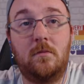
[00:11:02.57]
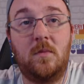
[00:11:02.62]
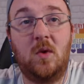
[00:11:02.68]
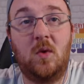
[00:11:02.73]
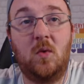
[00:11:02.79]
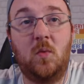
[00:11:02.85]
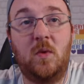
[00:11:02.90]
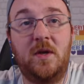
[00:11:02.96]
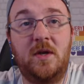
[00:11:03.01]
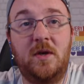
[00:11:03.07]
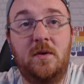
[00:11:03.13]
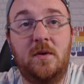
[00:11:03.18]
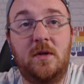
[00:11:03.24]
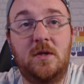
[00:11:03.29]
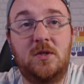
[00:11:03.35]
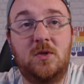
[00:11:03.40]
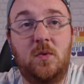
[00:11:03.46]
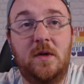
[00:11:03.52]
Widow in her
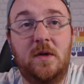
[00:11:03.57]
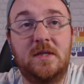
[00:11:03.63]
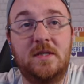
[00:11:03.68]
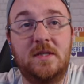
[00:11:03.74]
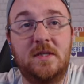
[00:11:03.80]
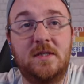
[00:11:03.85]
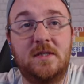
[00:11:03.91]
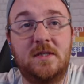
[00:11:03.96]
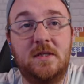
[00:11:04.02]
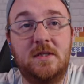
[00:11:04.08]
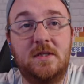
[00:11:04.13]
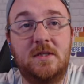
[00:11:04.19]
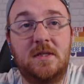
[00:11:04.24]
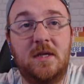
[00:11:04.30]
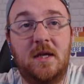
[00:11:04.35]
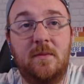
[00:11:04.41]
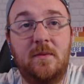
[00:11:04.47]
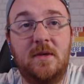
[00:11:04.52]
20s and
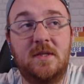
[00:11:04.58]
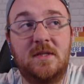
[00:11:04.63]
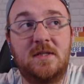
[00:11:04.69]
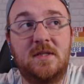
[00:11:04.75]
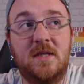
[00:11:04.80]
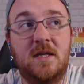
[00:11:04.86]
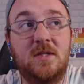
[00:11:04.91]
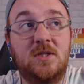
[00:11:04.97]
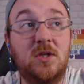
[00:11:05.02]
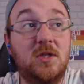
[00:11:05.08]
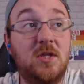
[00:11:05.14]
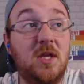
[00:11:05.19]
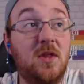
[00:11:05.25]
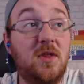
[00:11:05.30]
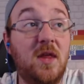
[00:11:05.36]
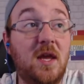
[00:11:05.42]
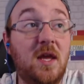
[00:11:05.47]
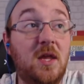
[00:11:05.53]
Simon is dead. So do you
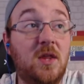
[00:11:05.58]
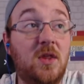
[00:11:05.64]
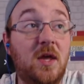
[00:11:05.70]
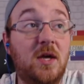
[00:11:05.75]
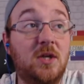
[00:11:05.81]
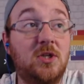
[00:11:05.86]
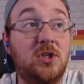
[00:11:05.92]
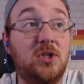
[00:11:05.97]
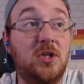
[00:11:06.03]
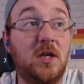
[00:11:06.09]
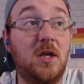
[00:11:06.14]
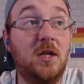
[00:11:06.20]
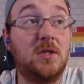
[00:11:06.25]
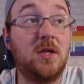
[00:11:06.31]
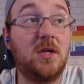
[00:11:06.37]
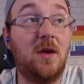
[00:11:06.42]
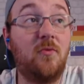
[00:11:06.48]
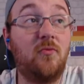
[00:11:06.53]
think that she's
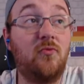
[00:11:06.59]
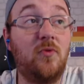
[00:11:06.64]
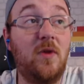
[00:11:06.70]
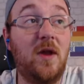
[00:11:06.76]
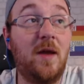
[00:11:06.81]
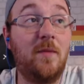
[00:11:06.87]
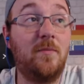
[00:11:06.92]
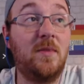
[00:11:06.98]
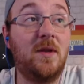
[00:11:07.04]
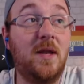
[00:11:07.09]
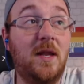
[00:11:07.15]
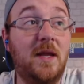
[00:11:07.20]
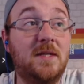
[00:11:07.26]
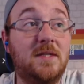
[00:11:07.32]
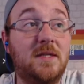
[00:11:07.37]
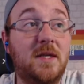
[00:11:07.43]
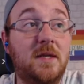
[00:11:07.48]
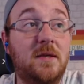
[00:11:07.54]

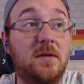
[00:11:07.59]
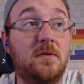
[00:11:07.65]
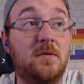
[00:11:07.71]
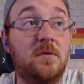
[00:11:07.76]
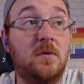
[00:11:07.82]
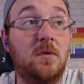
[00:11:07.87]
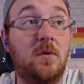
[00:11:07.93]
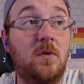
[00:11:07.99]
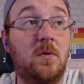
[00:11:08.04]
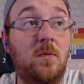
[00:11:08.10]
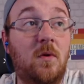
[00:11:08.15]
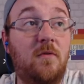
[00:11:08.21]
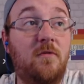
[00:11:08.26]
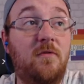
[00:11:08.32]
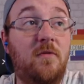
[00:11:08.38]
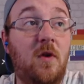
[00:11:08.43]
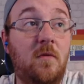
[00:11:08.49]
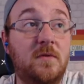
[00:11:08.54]
emulating what
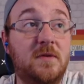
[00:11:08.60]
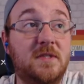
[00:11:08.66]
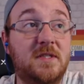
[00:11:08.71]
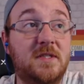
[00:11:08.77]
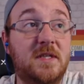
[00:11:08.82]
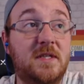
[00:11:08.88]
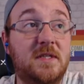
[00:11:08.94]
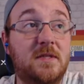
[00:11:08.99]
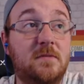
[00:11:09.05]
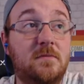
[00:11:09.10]
Florence did?